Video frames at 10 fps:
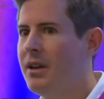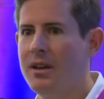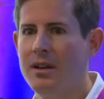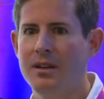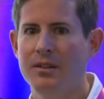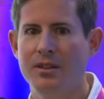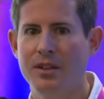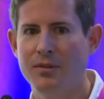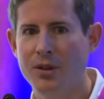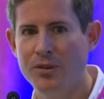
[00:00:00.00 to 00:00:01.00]
kind
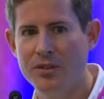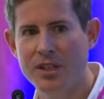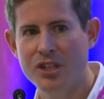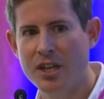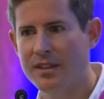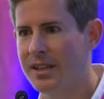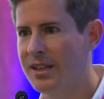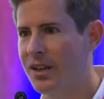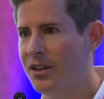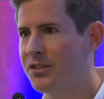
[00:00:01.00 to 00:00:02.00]
of constantly check their
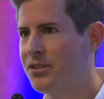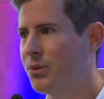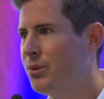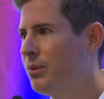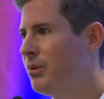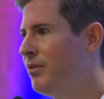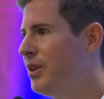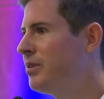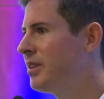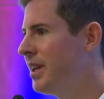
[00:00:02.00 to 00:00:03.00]
Glassdoor
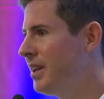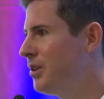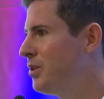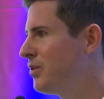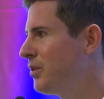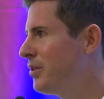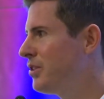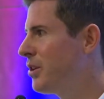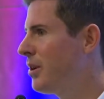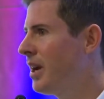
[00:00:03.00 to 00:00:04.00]
reviews. Again, useful to
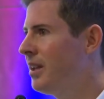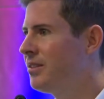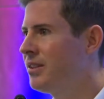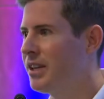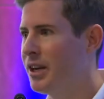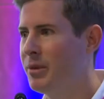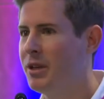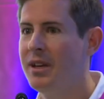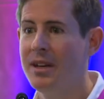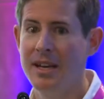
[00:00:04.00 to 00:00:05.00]
show hands in here. How
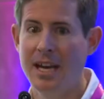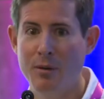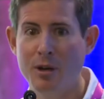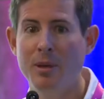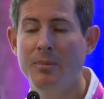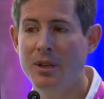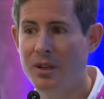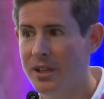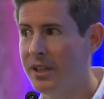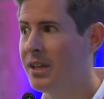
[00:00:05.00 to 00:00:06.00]
many people are
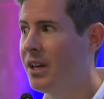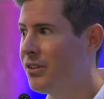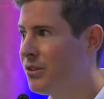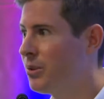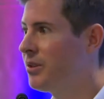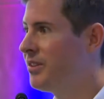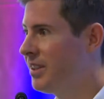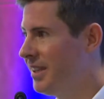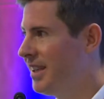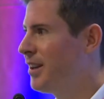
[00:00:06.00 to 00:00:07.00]
looking at Glassdoor to see?
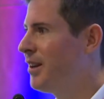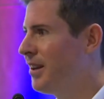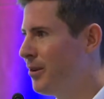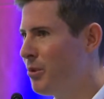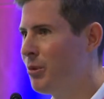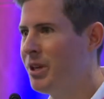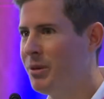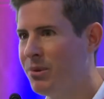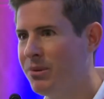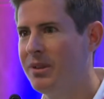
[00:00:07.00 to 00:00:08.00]
Yeah, a lot more
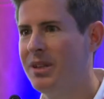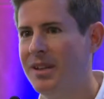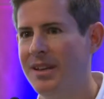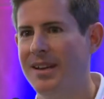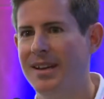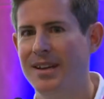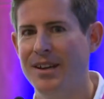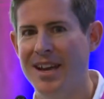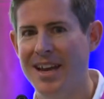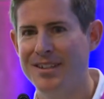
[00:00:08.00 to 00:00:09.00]
people.
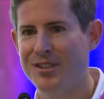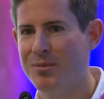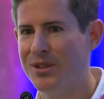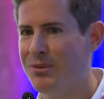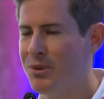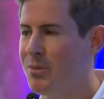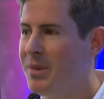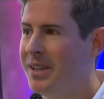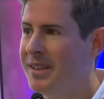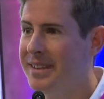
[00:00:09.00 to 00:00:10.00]
Hands up in the room.
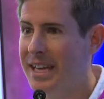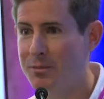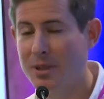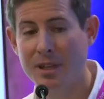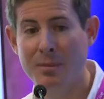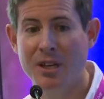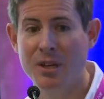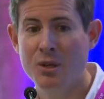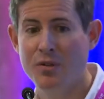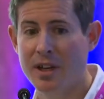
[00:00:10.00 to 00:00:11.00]
That's becoming a
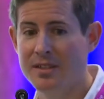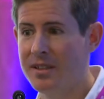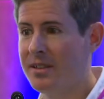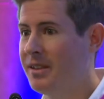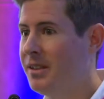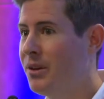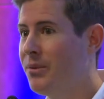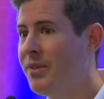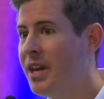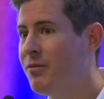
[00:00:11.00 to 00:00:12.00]
huge factor.
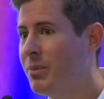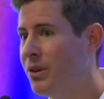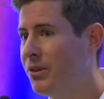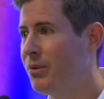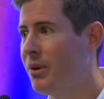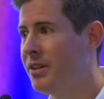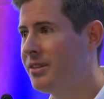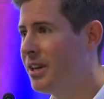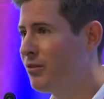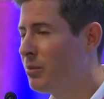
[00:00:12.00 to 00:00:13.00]
They've been on the rise
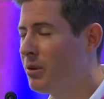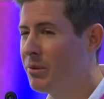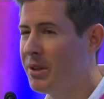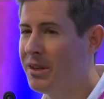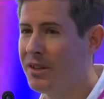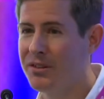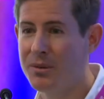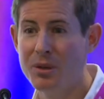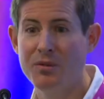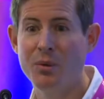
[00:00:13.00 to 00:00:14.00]
now for probably the last
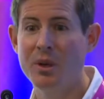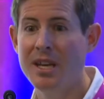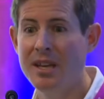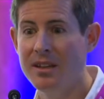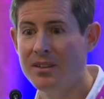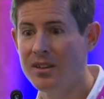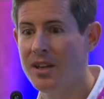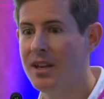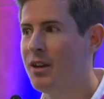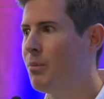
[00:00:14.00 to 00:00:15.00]
3 or 4 years.
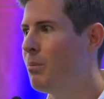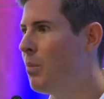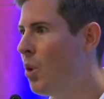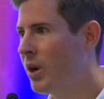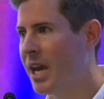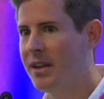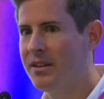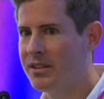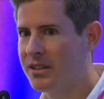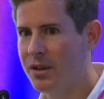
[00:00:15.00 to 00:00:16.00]
More
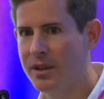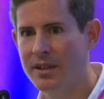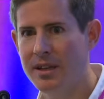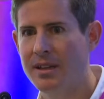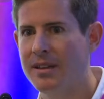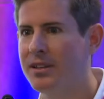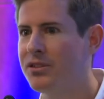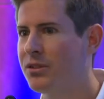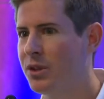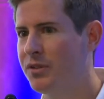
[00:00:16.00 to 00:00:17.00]
candidates going there. There's
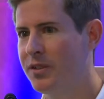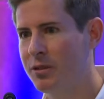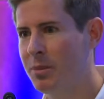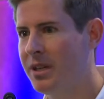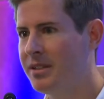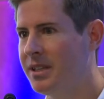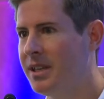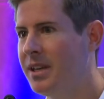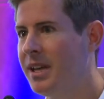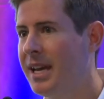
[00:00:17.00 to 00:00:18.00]
search
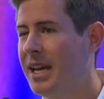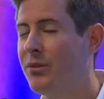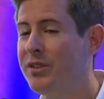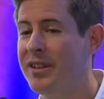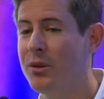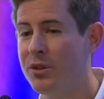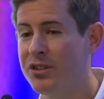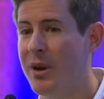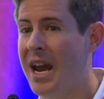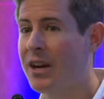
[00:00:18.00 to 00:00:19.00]
visibility, and obviously they're
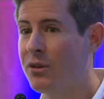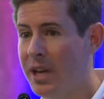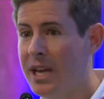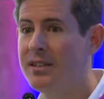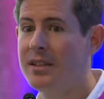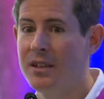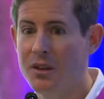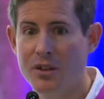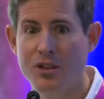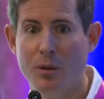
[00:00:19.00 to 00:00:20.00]
also aggregating a
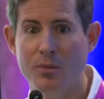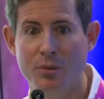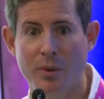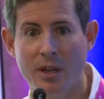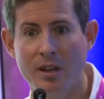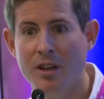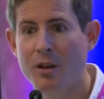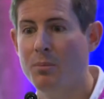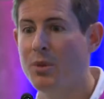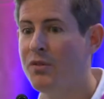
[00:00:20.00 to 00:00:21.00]
lot of jobs where
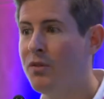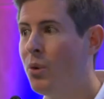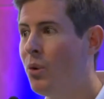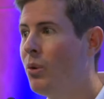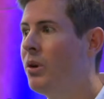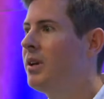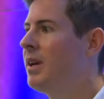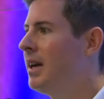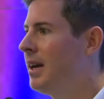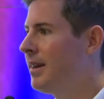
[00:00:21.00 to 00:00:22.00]
before
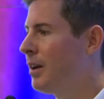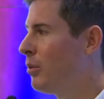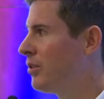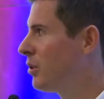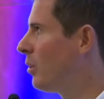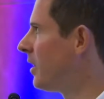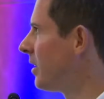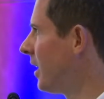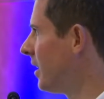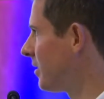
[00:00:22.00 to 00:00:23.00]
that wasn't quite the
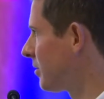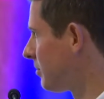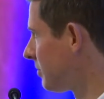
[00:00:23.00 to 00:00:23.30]
case.